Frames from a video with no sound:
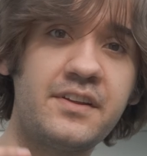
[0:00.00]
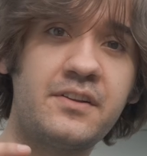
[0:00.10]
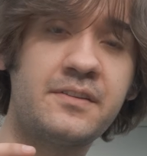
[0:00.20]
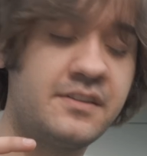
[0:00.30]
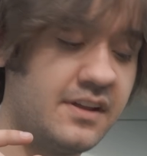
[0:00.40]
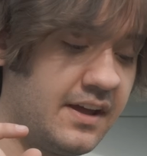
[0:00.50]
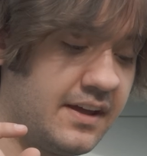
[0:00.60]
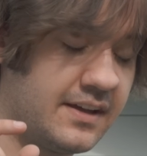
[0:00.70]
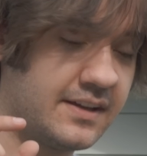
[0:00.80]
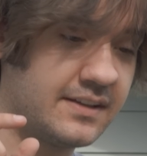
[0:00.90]
little
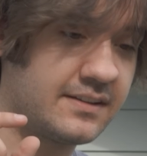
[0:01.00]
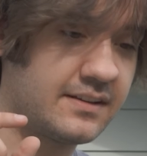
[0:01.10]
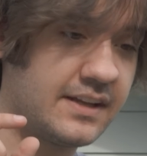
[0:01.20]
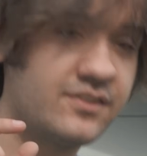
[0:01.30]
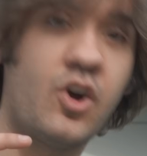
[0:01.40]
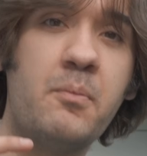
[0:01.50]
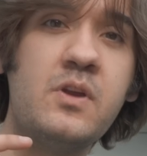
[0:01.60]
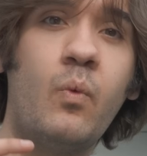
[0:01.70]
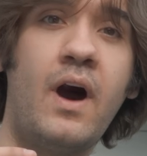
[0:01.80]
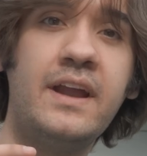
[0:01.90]
like Tomy